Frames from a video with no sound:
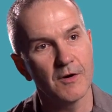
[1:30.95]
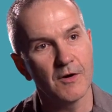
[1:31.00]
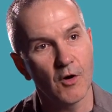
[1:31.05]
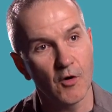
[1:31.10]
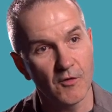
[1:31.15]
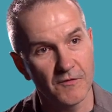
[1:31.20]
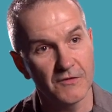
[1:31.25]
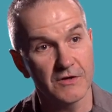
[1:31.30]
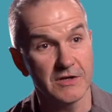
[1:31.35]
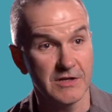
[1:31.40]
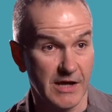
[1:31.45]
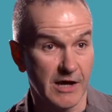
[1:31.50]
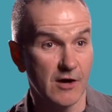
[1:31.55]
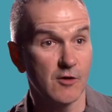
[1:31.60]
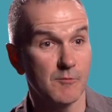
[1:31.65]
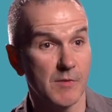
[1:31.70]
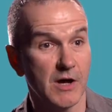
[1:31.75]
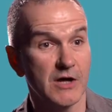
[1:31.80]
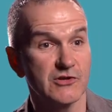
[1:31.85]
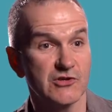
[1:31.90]
often and how
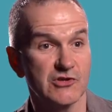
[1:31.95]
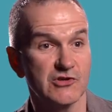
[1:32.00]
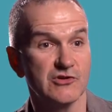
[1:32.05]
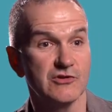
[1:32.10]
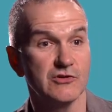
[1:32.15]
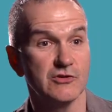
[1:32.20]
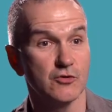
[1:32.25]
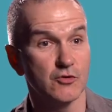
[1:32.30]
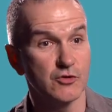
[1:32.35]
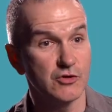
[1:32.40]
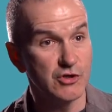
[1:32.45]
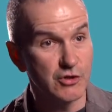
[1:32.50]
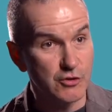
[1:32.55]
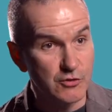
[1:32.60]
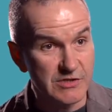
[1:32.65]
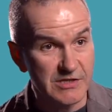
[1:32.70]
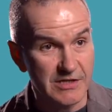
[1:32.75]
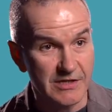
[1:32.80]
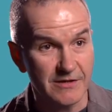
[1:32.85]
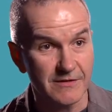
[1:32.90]
much you're
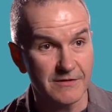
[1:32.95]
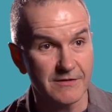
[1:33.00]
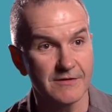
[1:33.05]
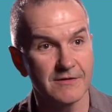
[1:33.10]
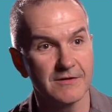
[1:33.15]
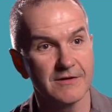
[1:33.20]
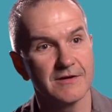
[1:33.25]
using